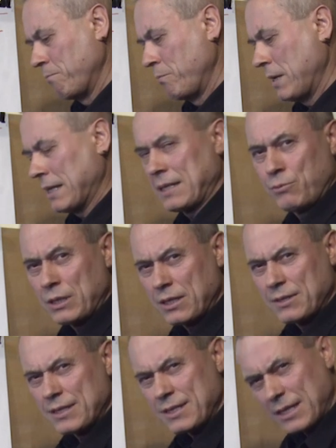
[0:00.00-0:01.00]
But we're
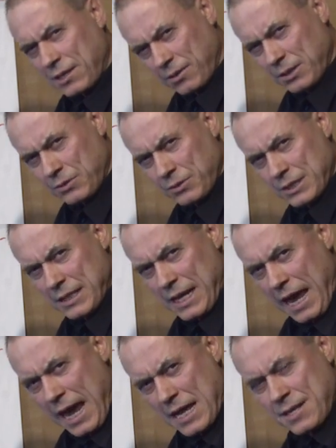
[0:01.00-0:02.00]
going to stick only with the
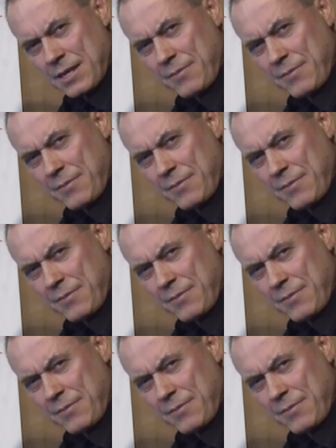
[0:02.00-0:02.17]
8